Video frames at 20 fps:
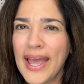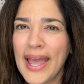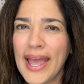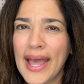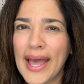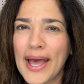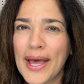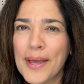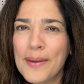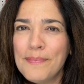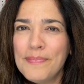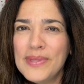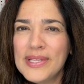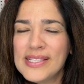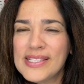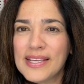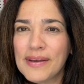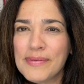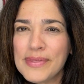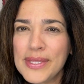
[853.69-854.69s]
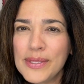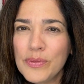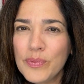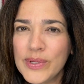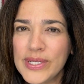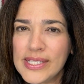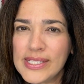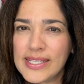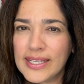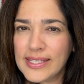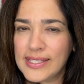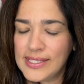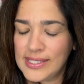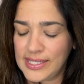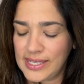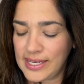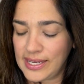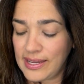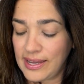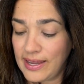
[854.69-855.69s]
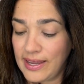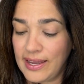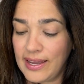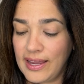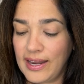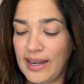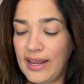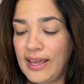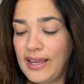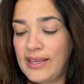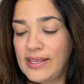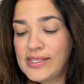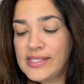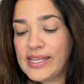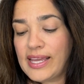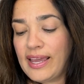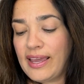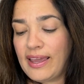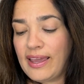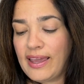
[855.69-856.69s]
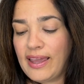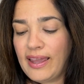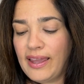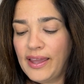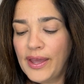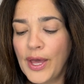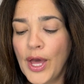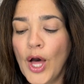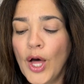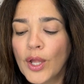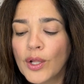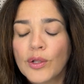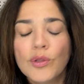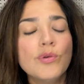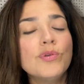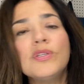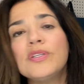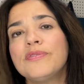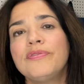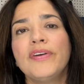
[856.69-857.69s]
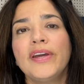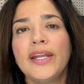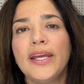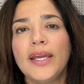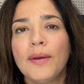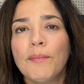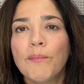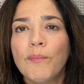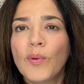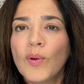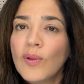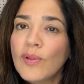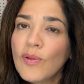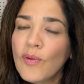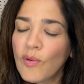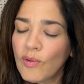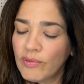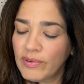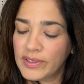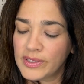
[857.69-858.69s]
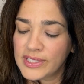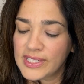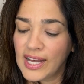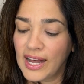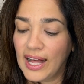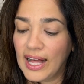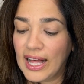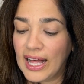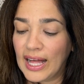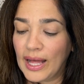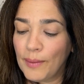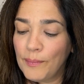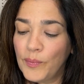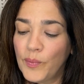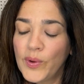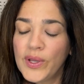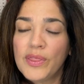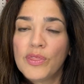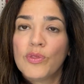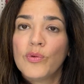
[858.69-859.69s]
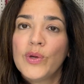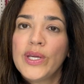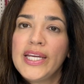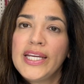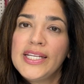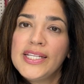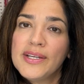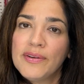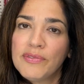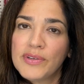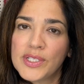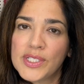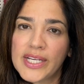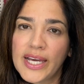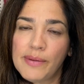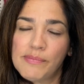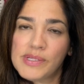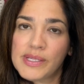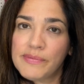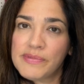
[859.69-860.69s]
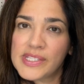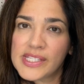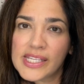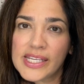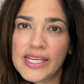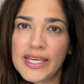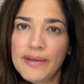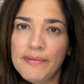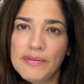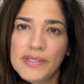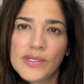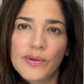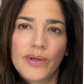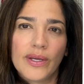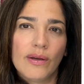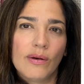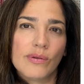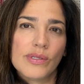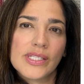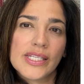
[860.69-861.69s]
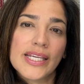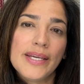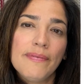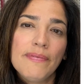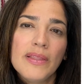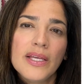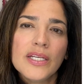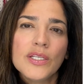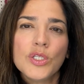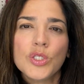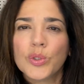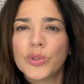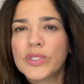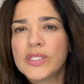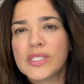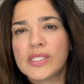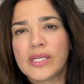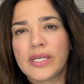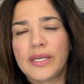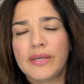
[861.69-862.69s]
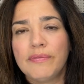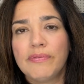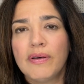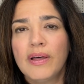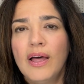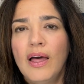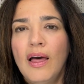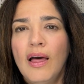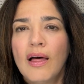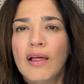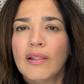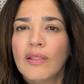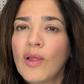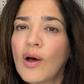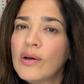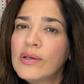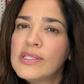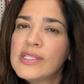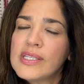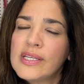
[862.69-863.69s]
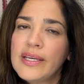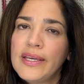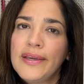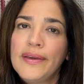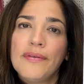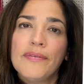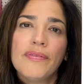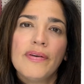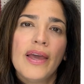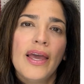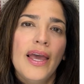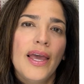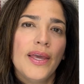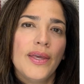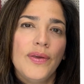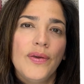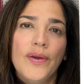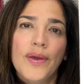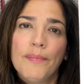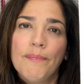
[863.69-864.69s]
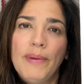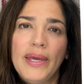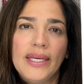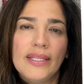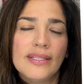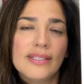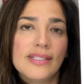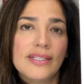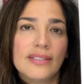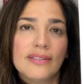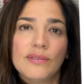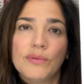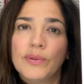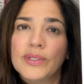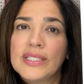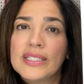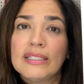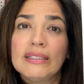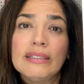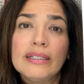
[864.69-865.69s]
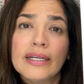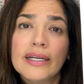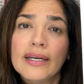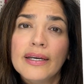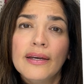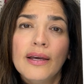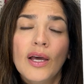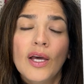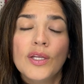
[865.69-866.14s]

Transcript: M7360, it is a loose fitting pullover top with 3 different types of sleeves. You can go sleeveless, short sleeve, long sleeve. You can make this into a tunic